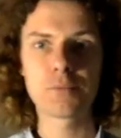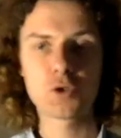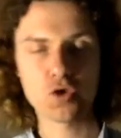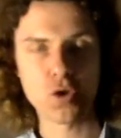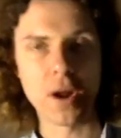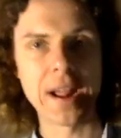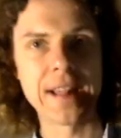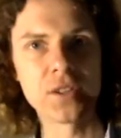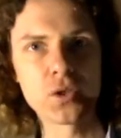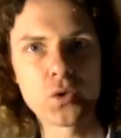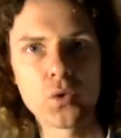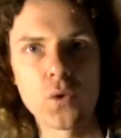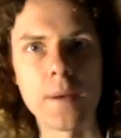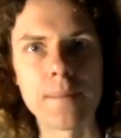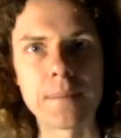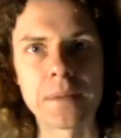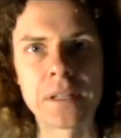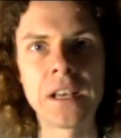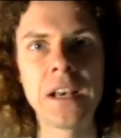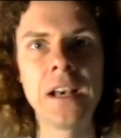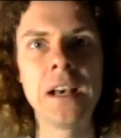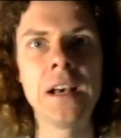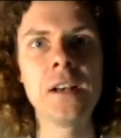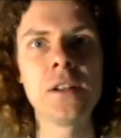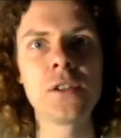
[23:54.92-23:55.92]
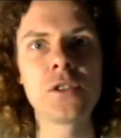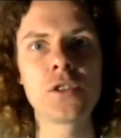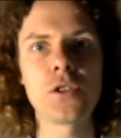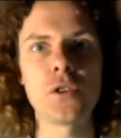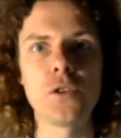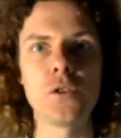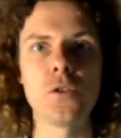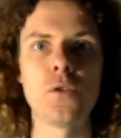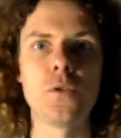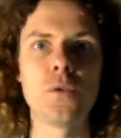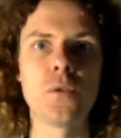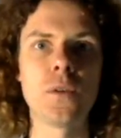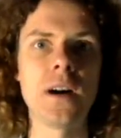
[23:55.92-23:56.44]
transcript
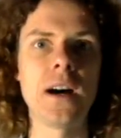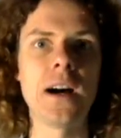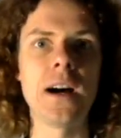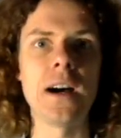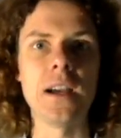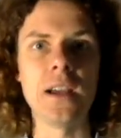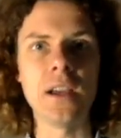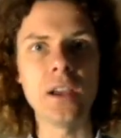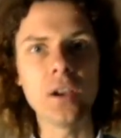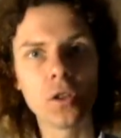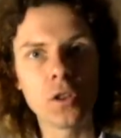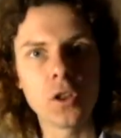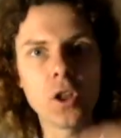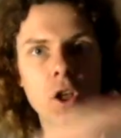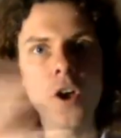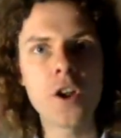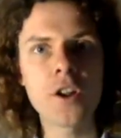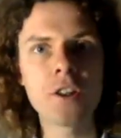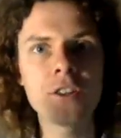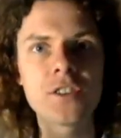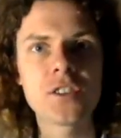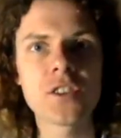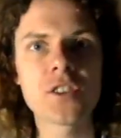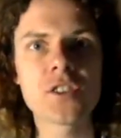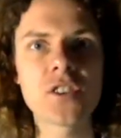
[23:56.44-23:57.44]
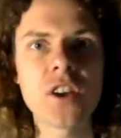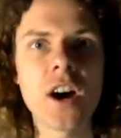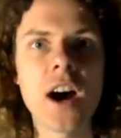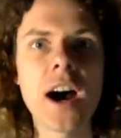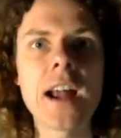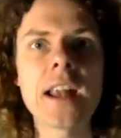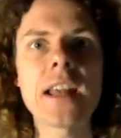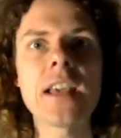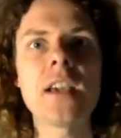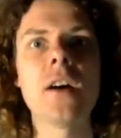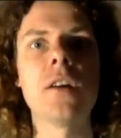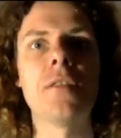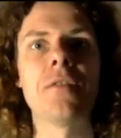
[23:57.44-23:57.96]
to a learned
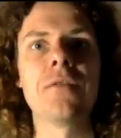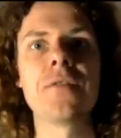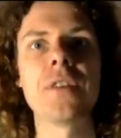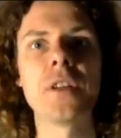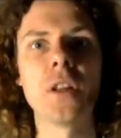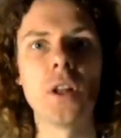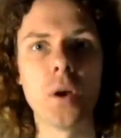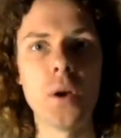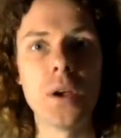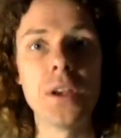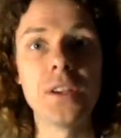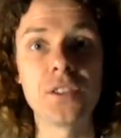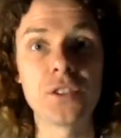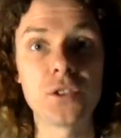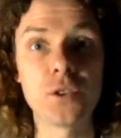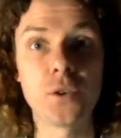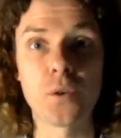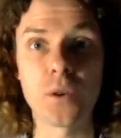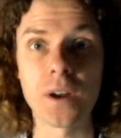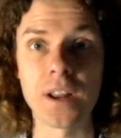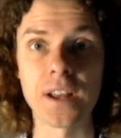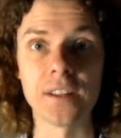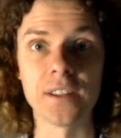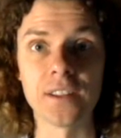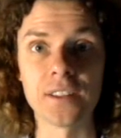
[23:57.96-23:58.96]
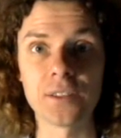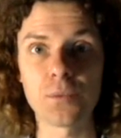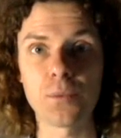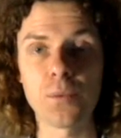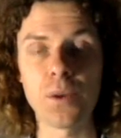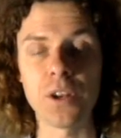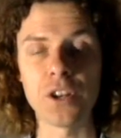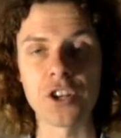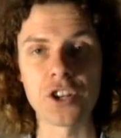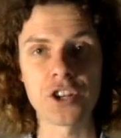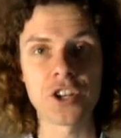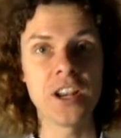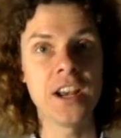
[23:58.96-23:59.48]
society of fellow historians,
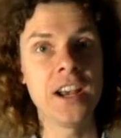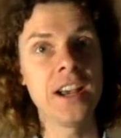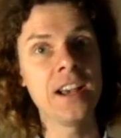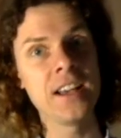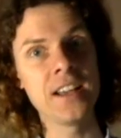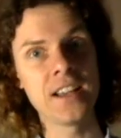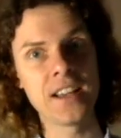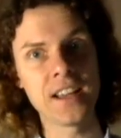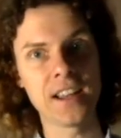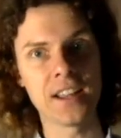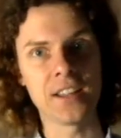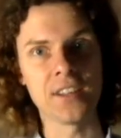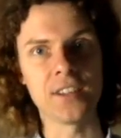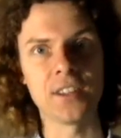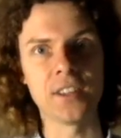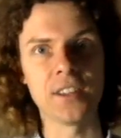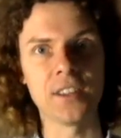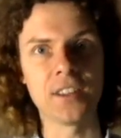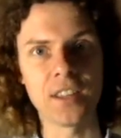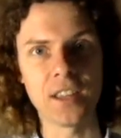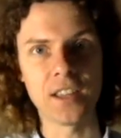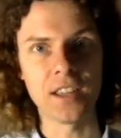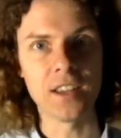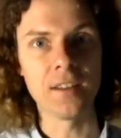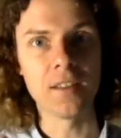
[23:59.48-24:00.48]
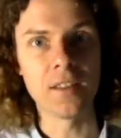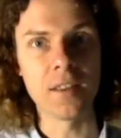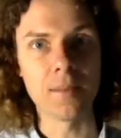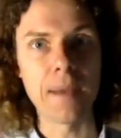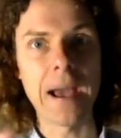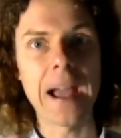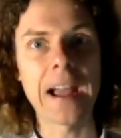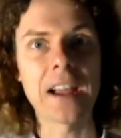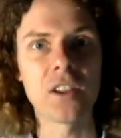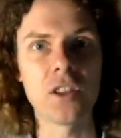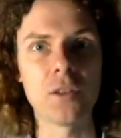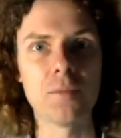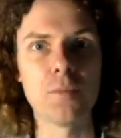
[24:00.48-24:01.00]
which is in the
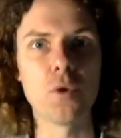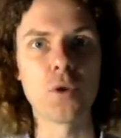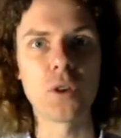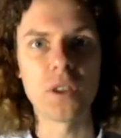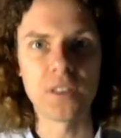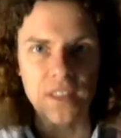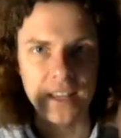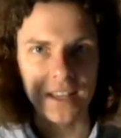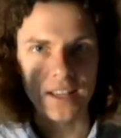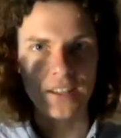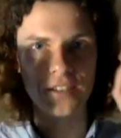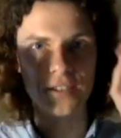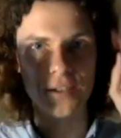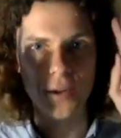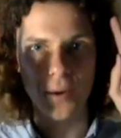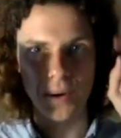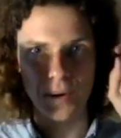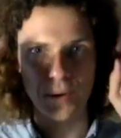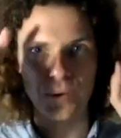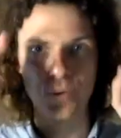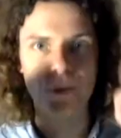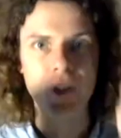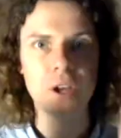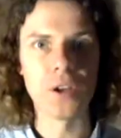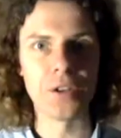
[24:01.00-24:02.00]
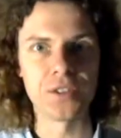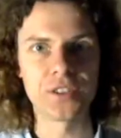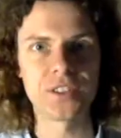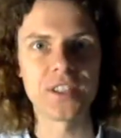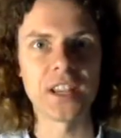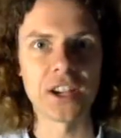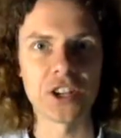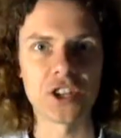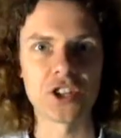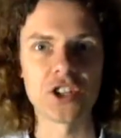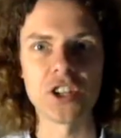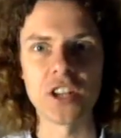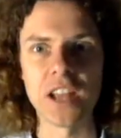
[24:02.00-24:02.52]
back of the book in the historical notes
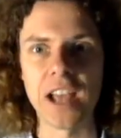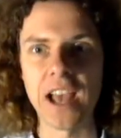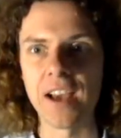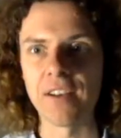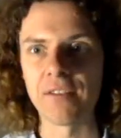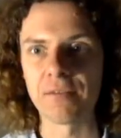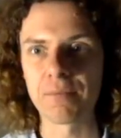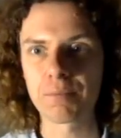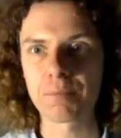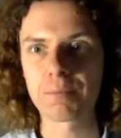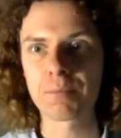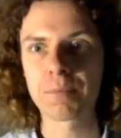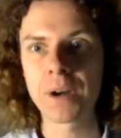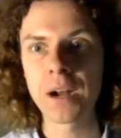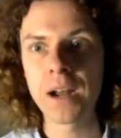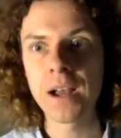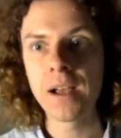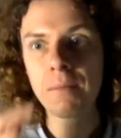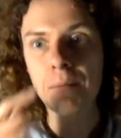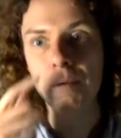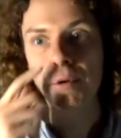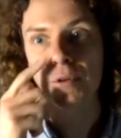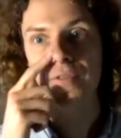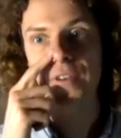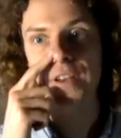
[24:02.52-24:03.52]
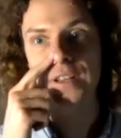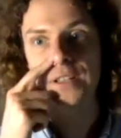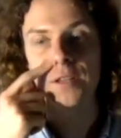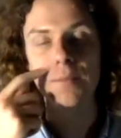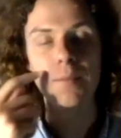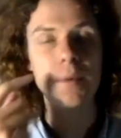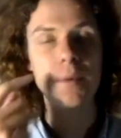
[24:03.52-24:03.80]
section. You have Professor